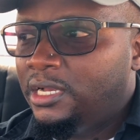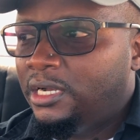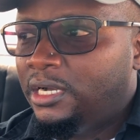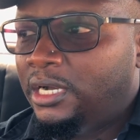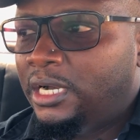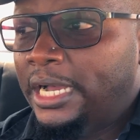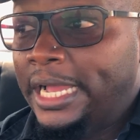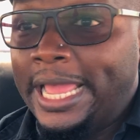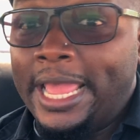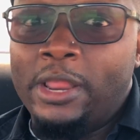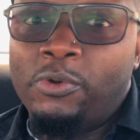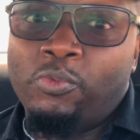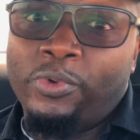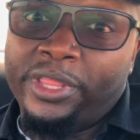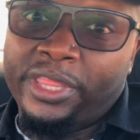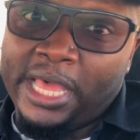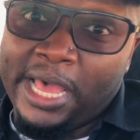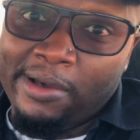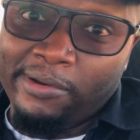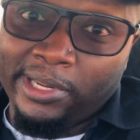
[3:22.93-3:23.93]
And
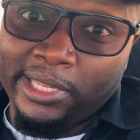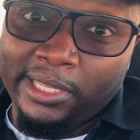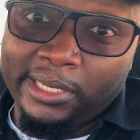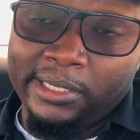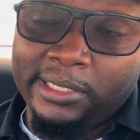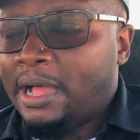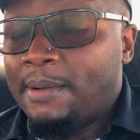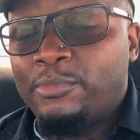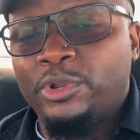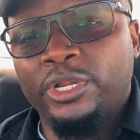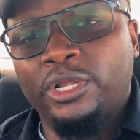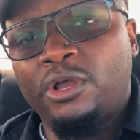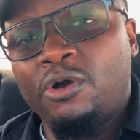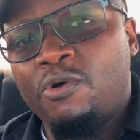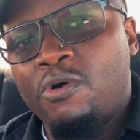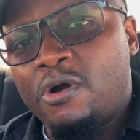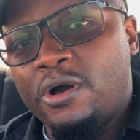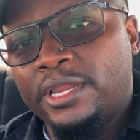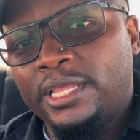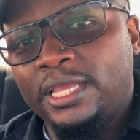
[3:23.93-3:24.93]
without it, I'm gonna
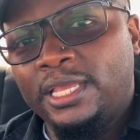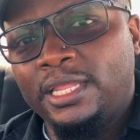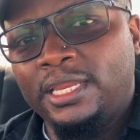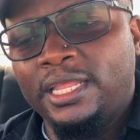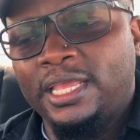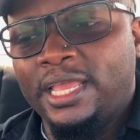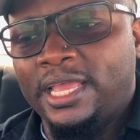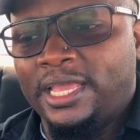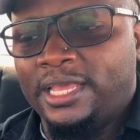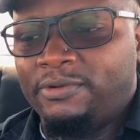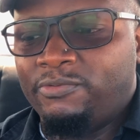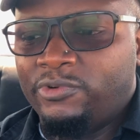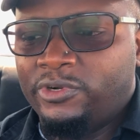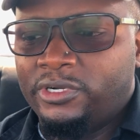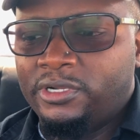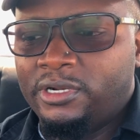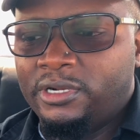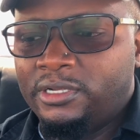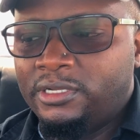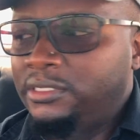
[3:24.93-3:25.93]
go on in and we're
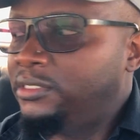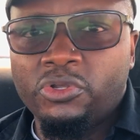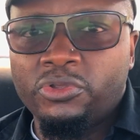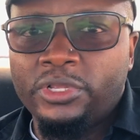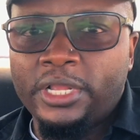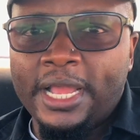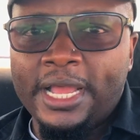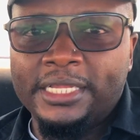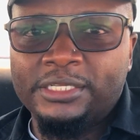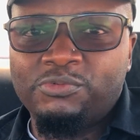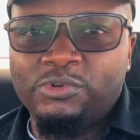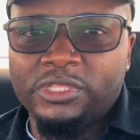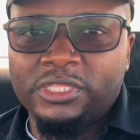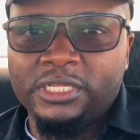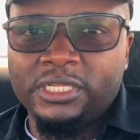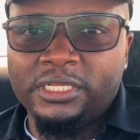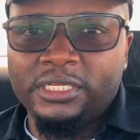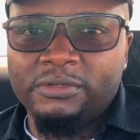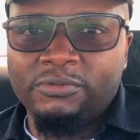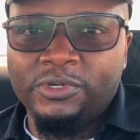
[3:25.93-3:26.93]
gonna show you guys what
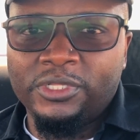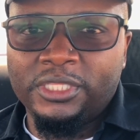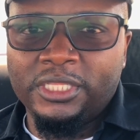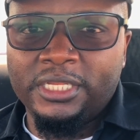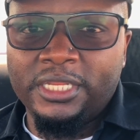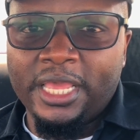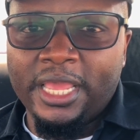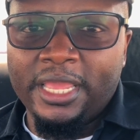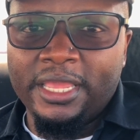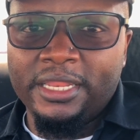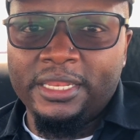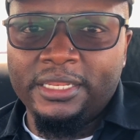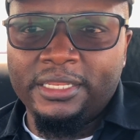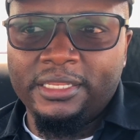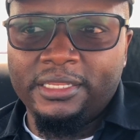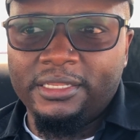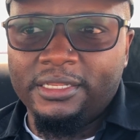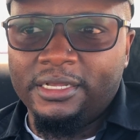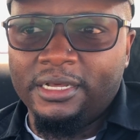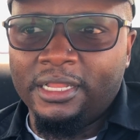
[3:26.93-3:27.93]
the day
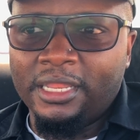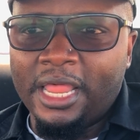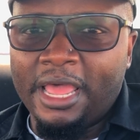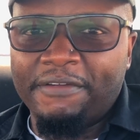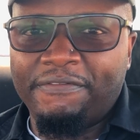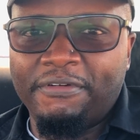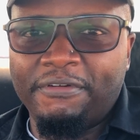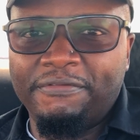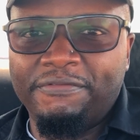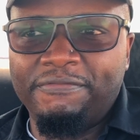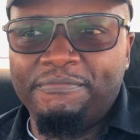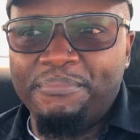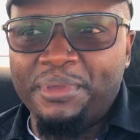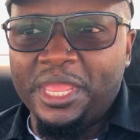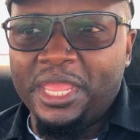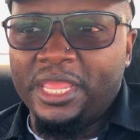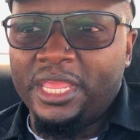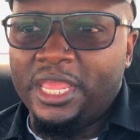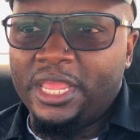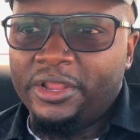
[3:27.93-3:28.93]
in a life of
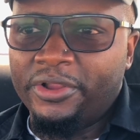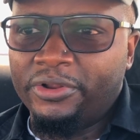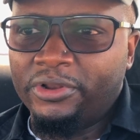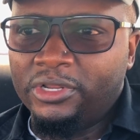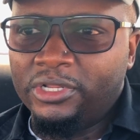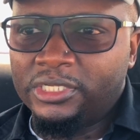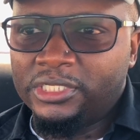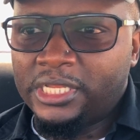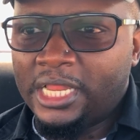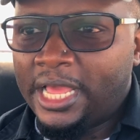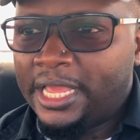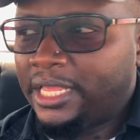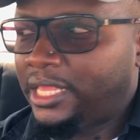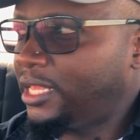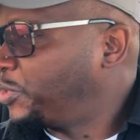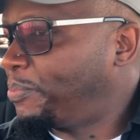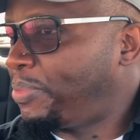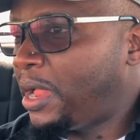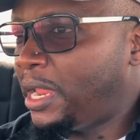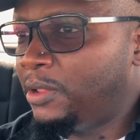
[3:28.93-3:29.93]
being here looks
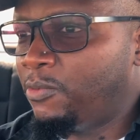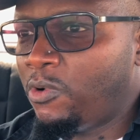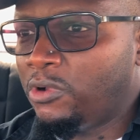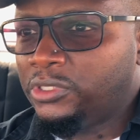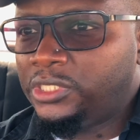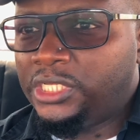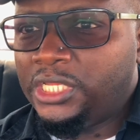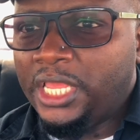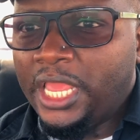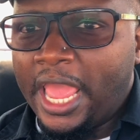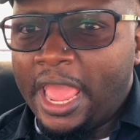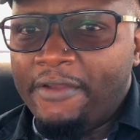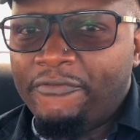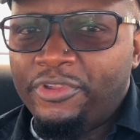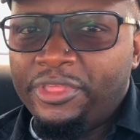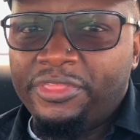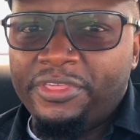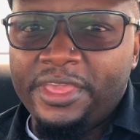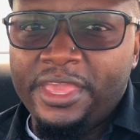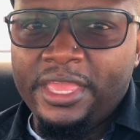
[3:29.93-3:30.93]
like. You probably won't see
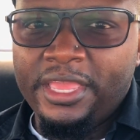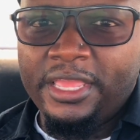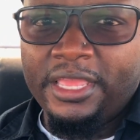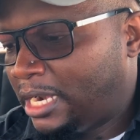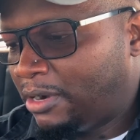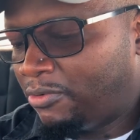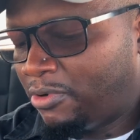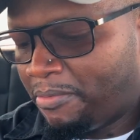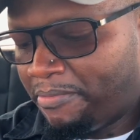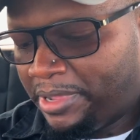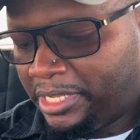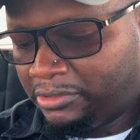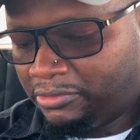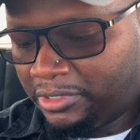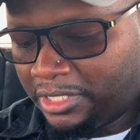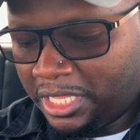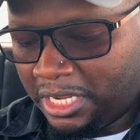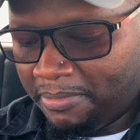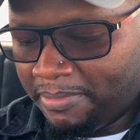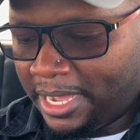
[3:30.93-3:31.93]
everything. I don't wanna mess
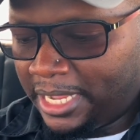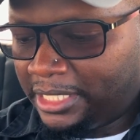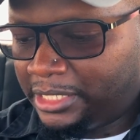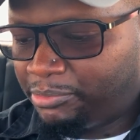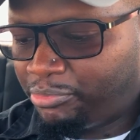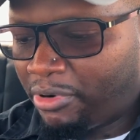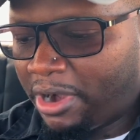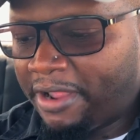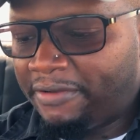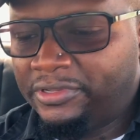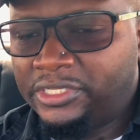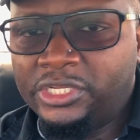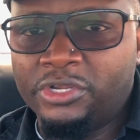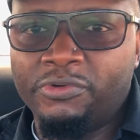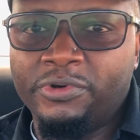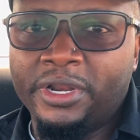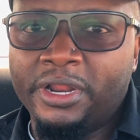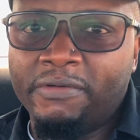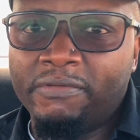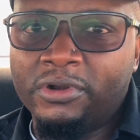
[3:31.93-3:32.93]
with anybody's privacy or
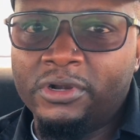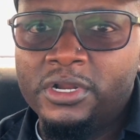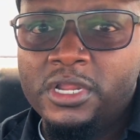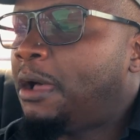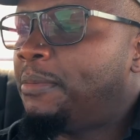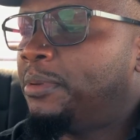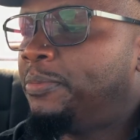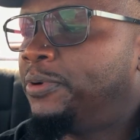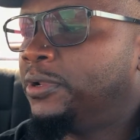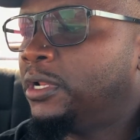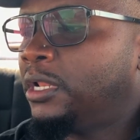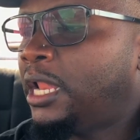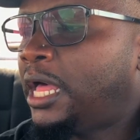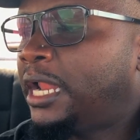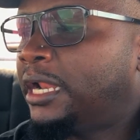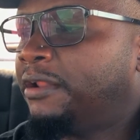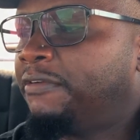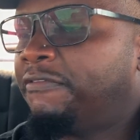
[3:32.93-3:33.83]
whatever. I'll be putting a lot of